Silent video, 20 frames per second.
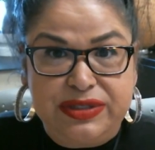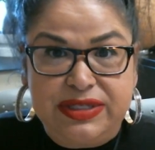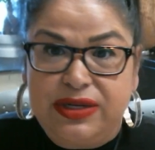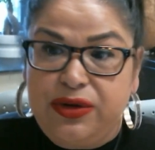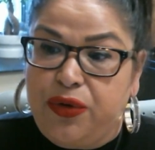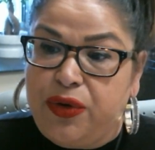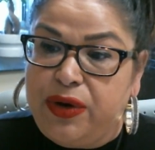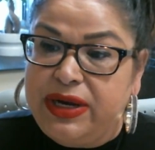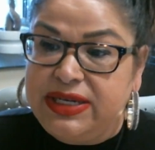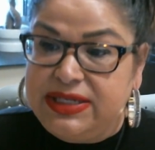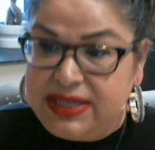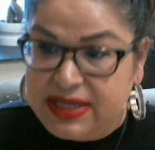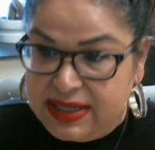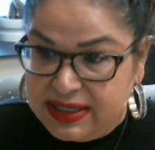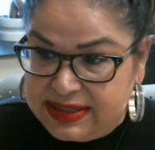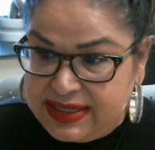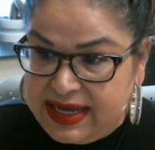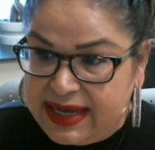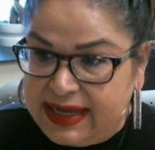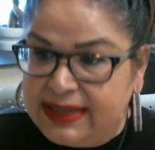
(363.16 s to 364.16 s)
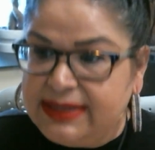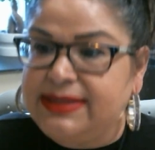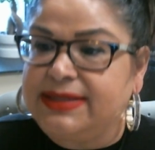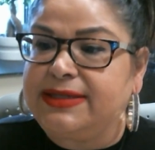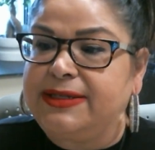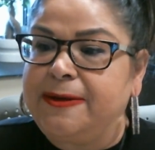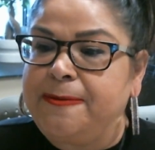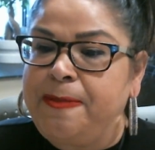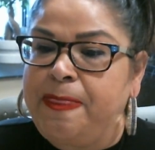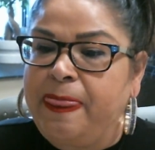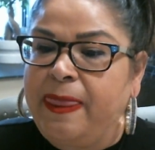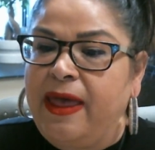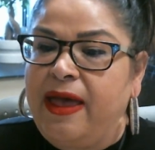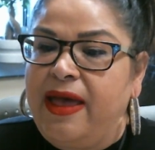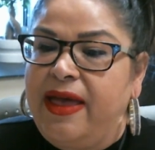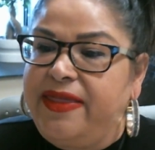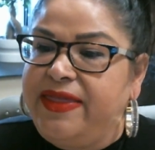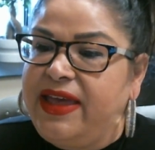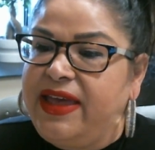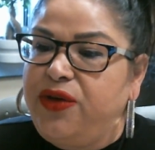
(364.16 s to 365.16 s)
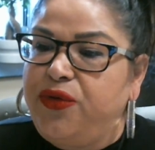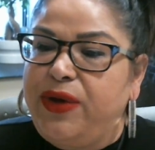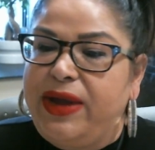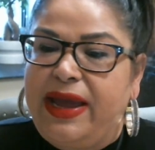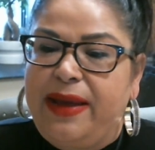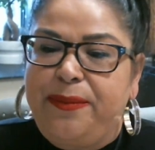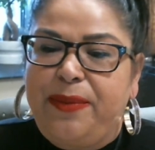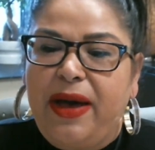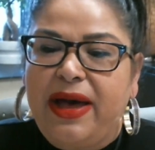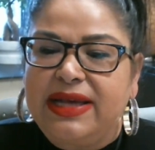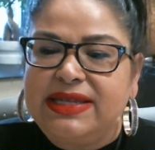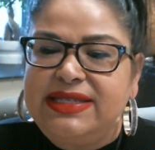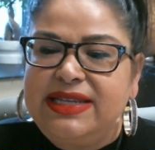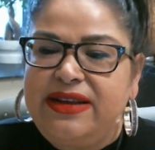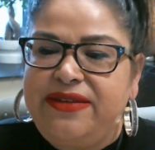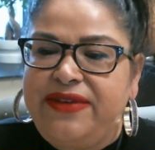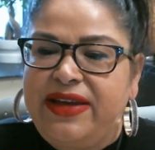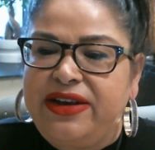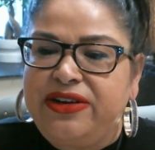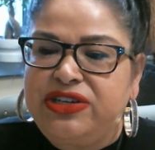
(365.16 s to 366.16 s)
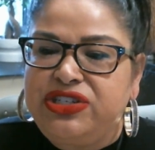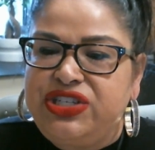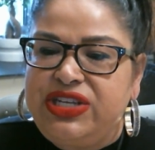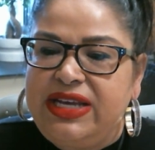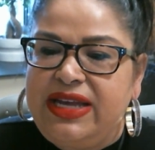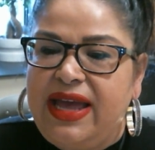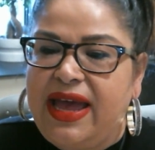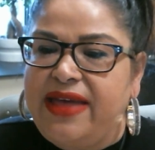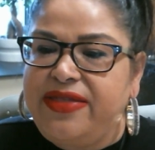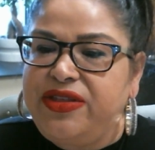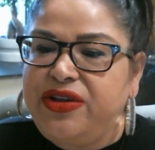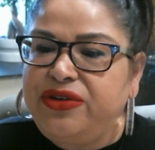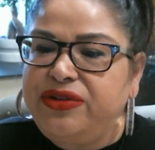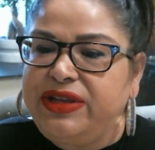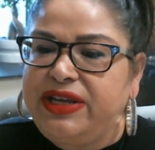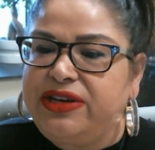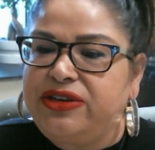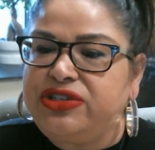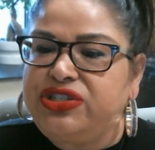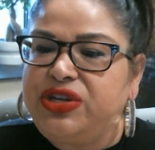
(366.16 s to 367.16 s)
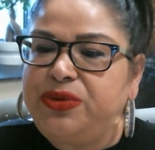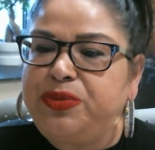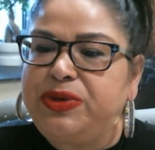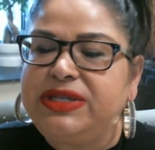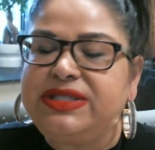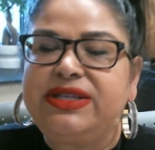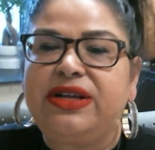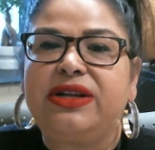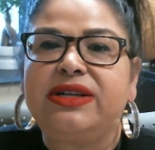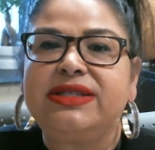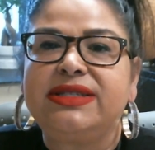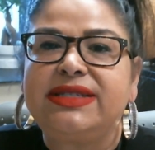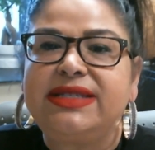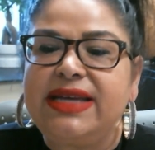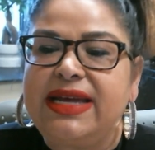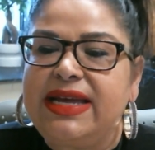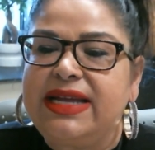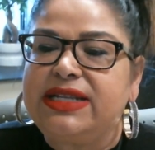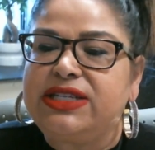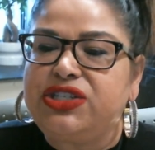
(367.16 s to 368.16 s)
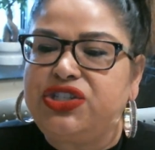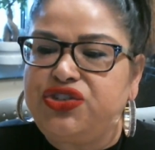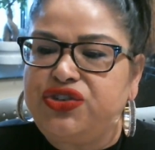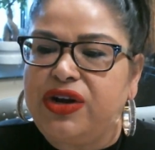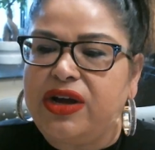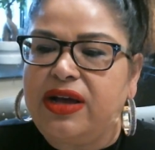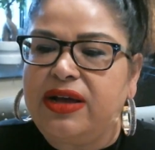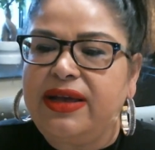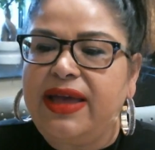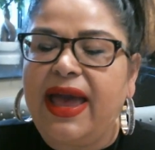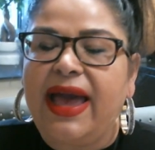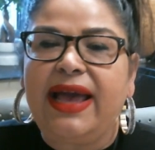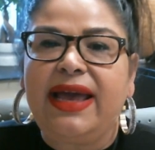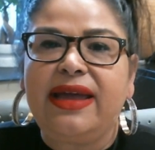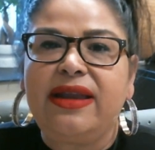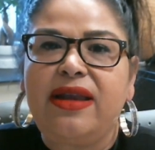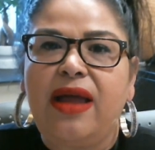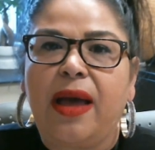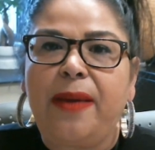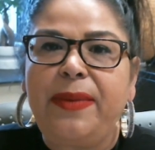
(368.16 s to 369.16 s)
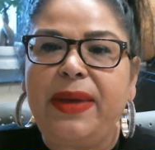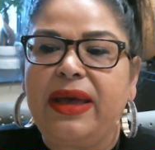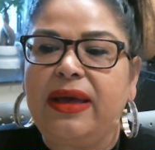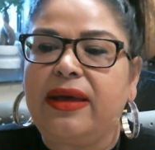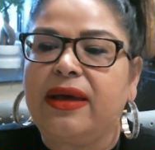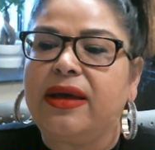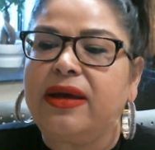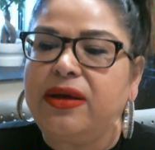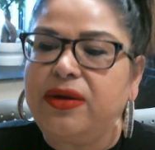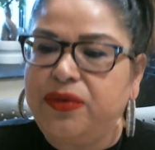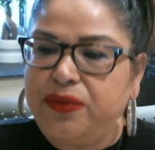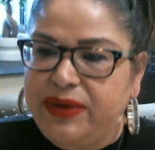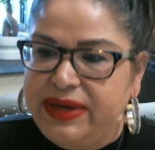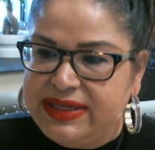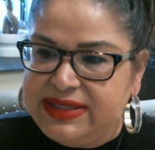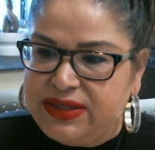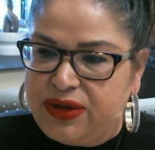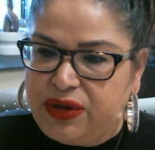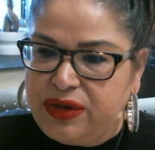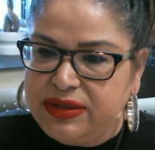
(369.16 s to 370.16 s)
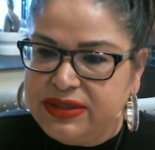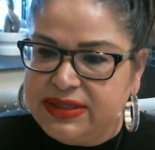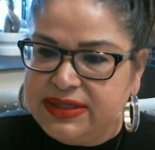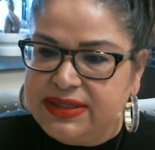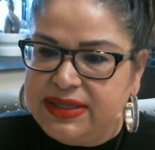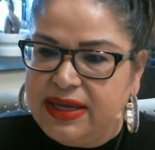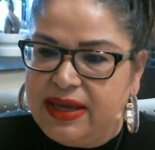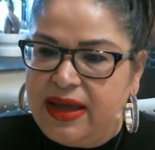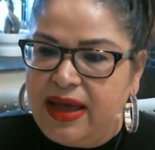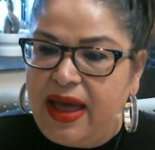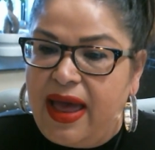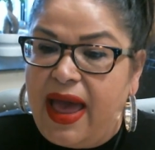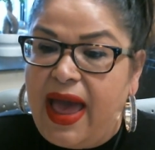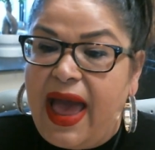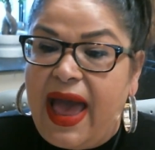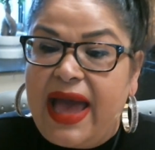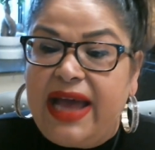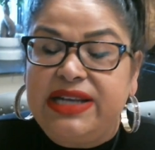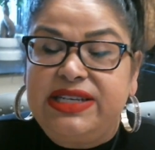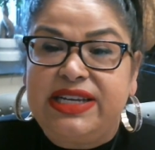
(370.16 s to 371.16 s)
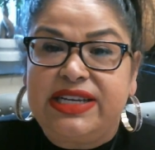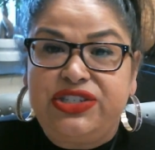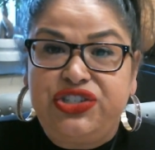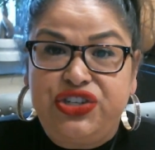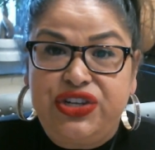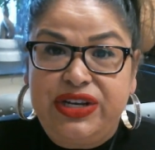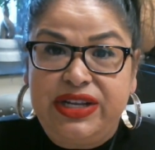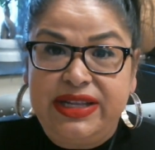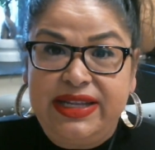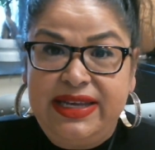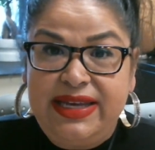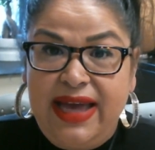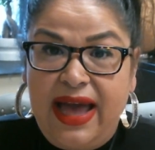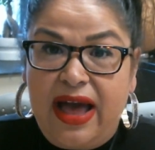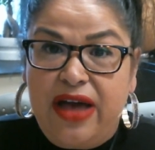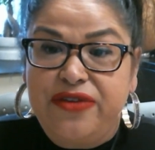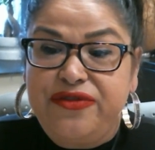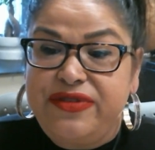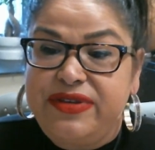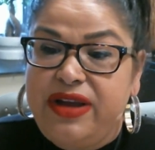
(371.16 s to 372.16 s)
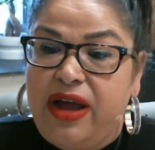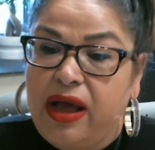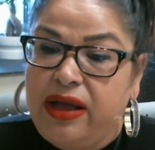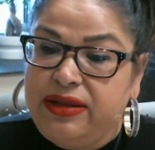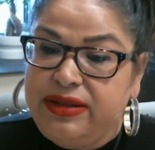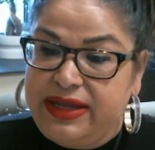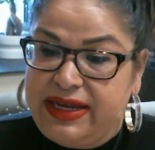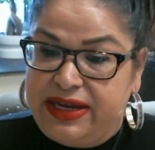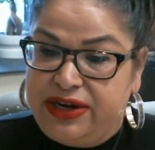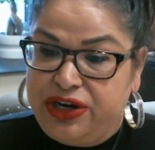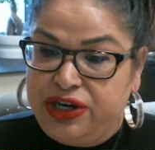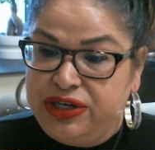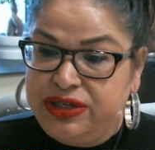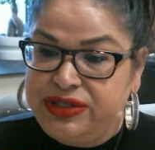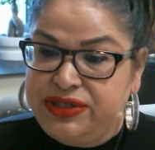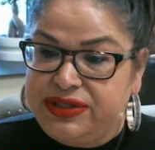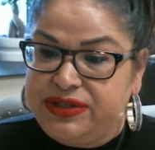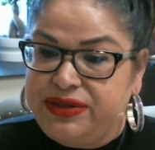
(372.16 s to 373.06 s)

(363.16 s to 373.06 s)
according to the text. They create positive energy, and their leadership results in strong economic results. Additionally, alpha dog leaders